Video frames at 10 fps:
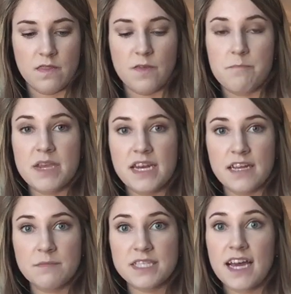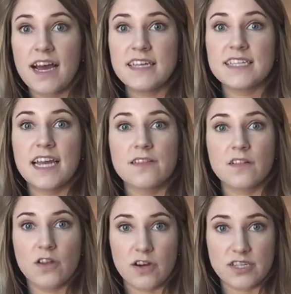the medium size, and the
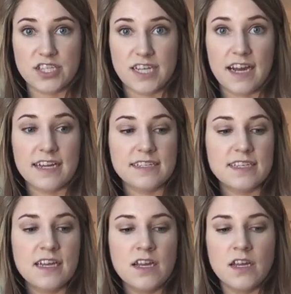large size.